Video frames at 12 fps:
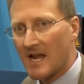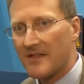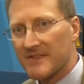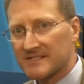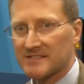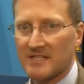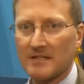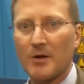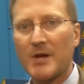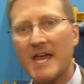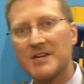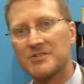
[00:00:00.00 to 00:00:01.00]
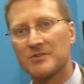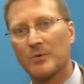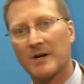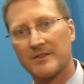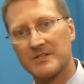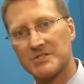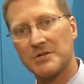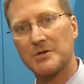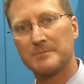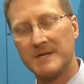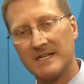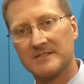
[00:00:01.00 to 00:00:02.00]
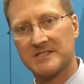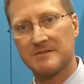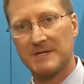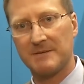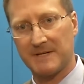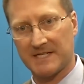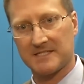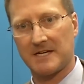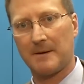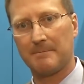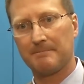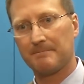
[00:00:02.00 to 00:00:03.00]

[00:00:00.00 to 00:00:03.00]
and this is the location where the tube needs to be picked up.